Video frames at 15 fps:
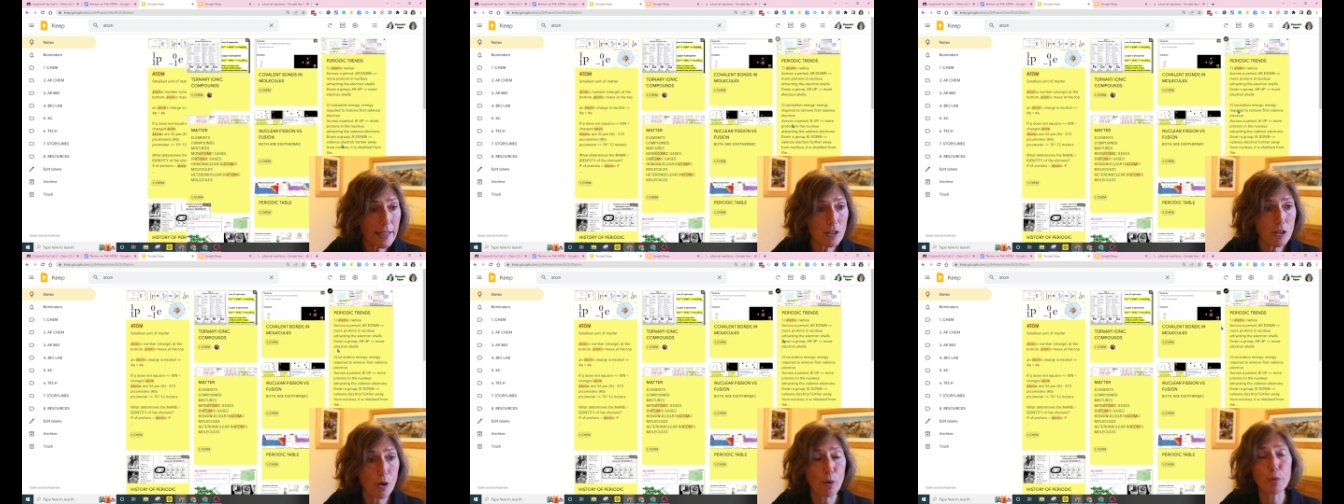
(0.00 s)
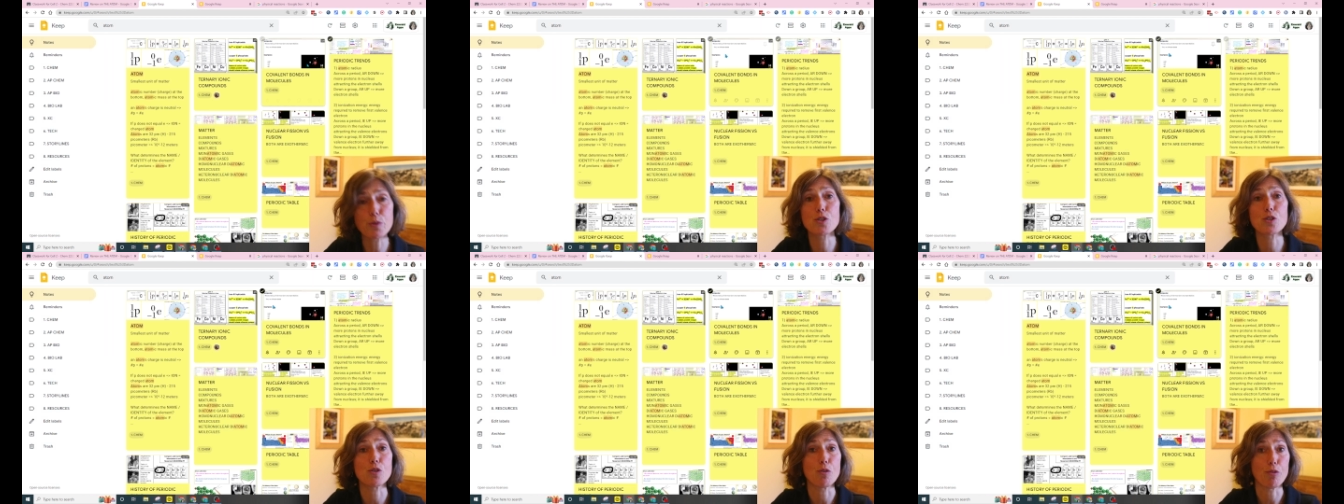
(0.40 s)

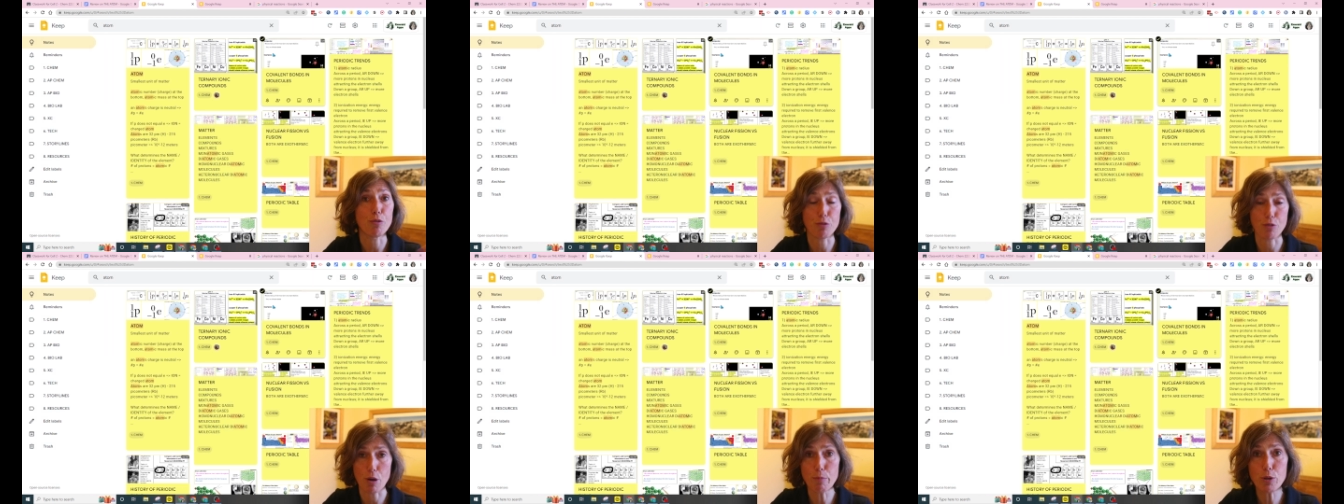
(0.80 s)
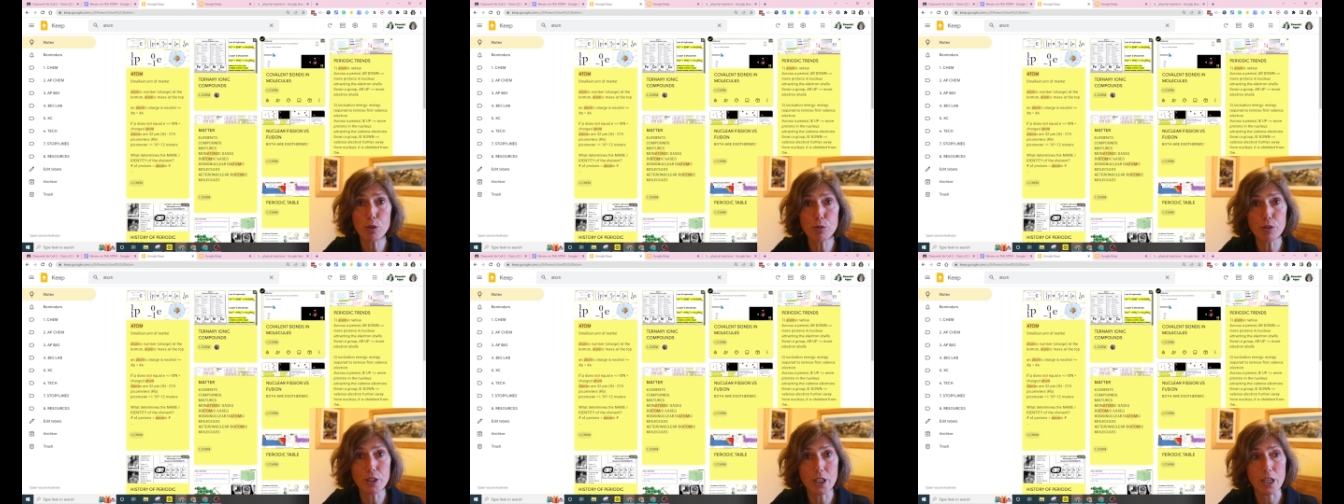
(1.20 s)
notes from
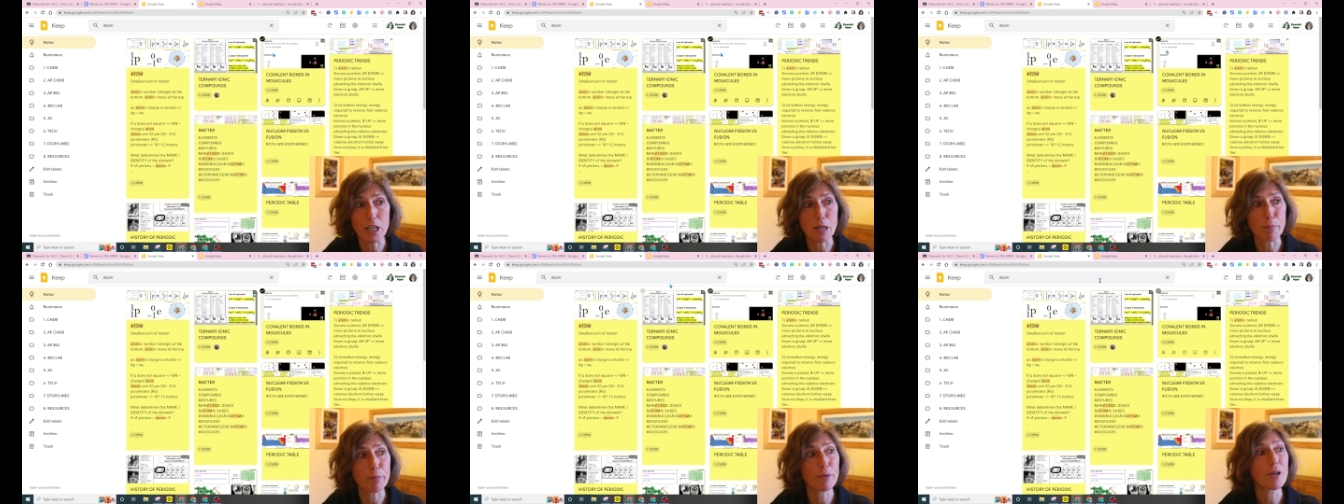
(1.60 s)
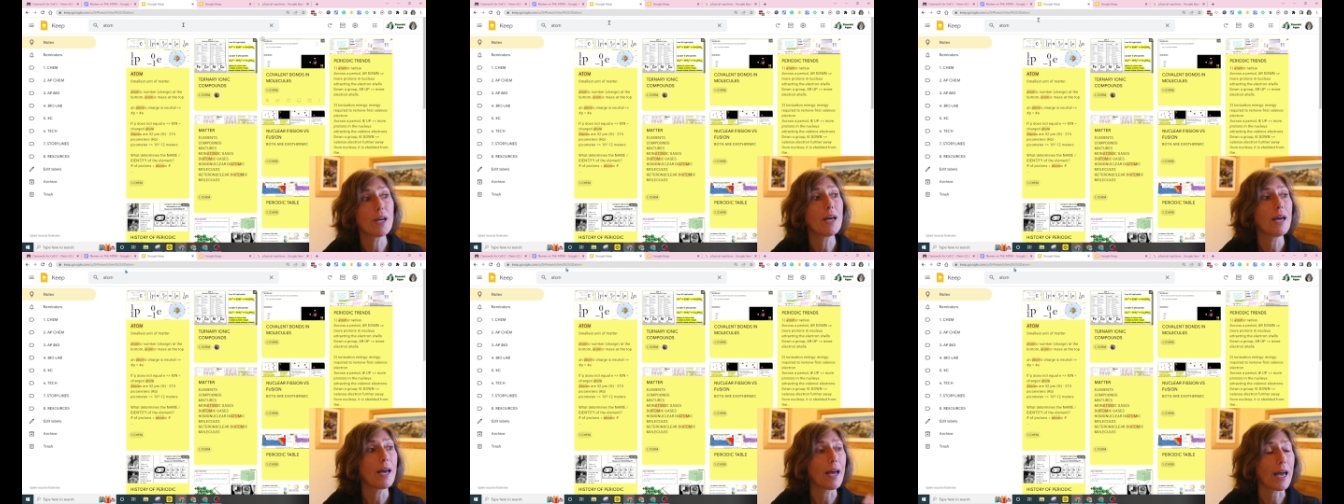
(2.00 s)
Google Keep
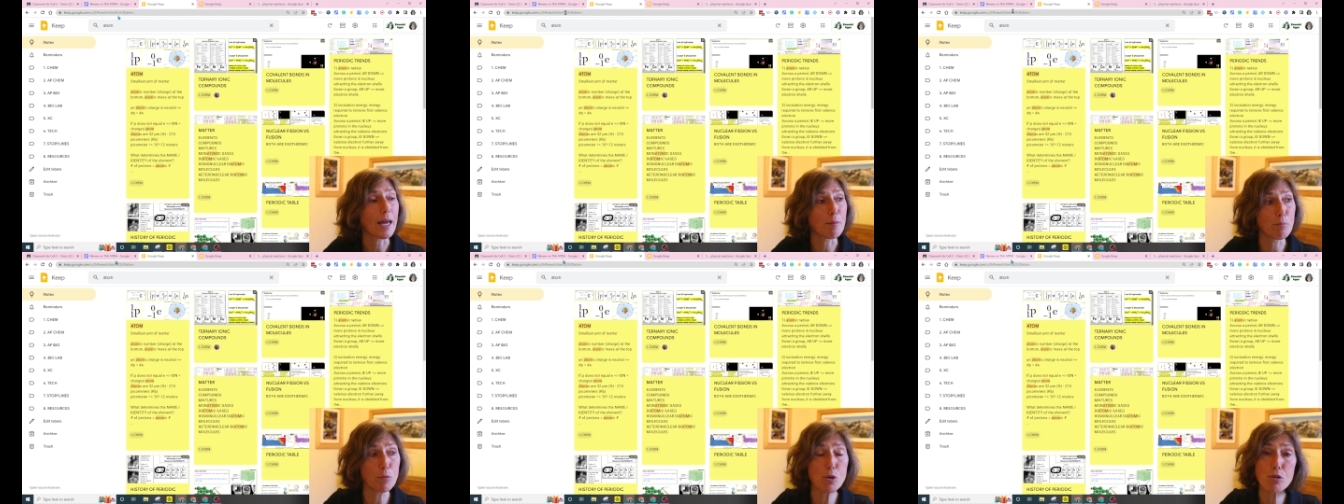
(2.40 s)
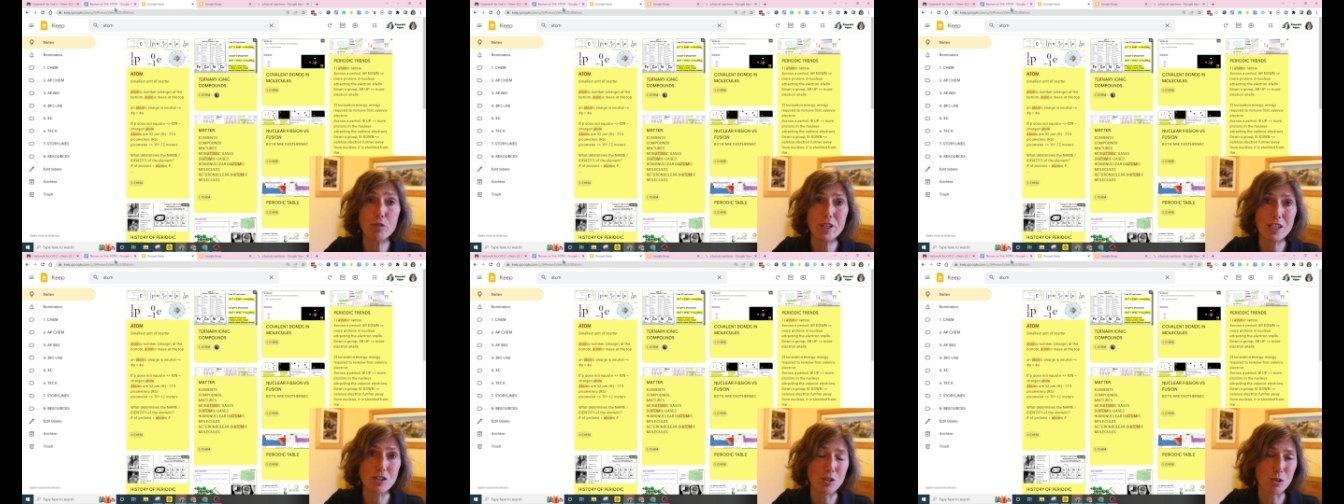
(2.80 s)
and move it
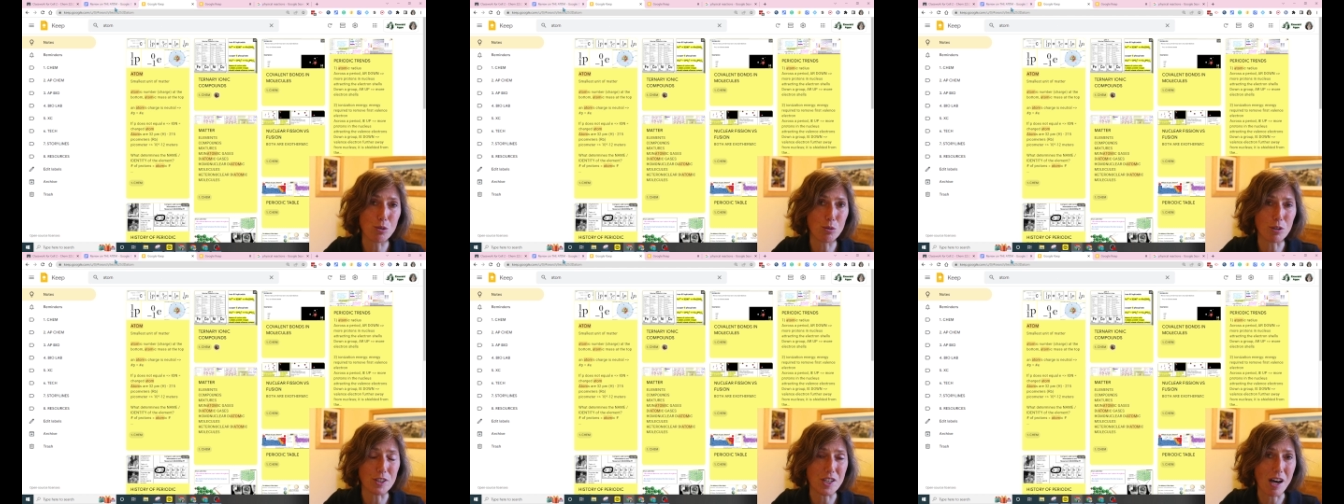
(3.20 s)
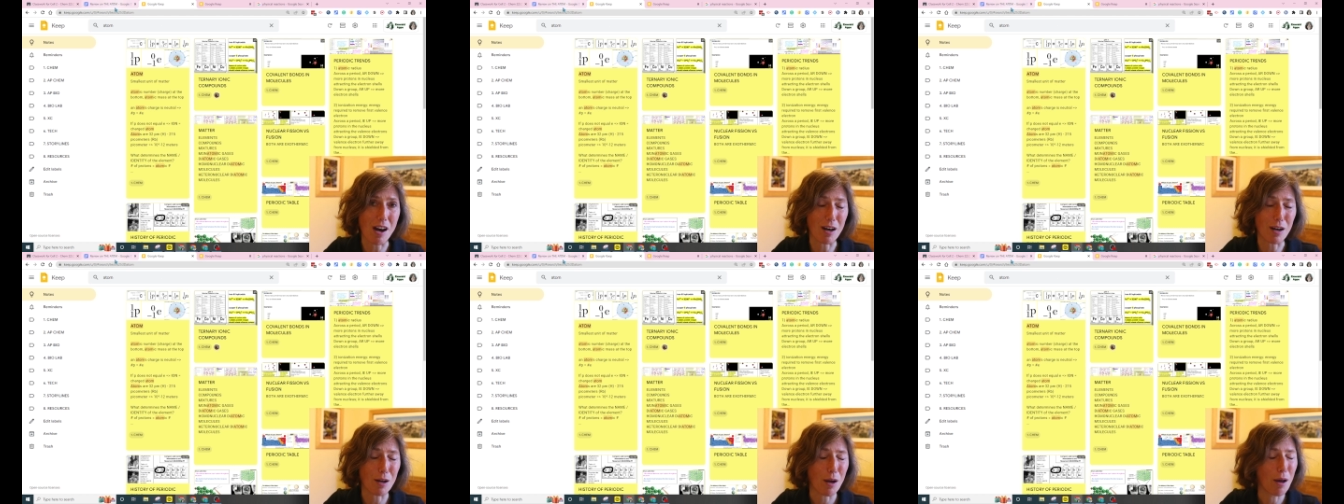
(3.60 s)
into Google
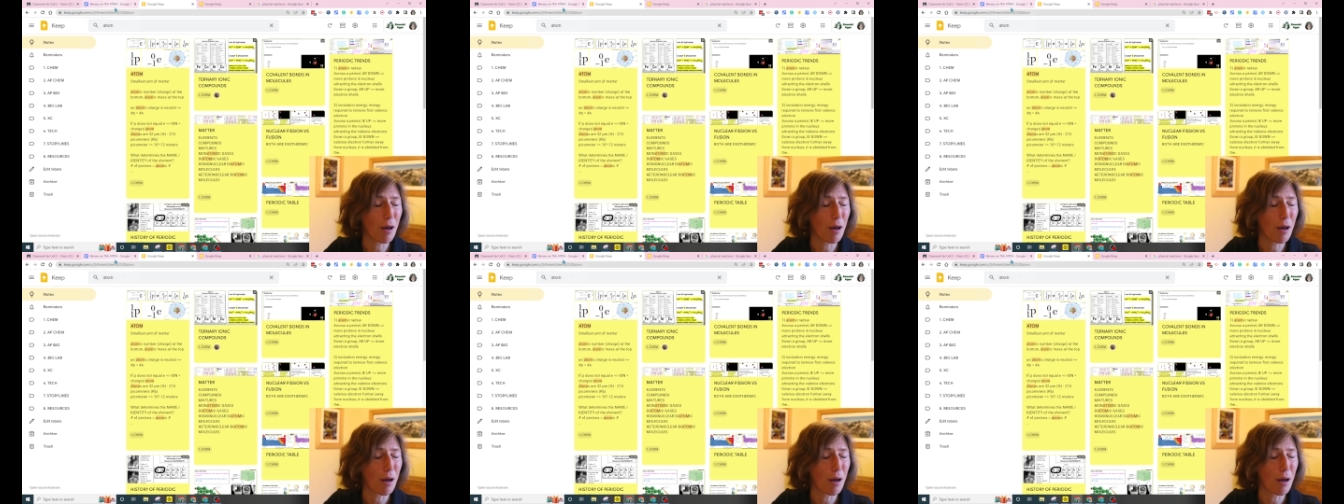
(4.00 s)
Doc.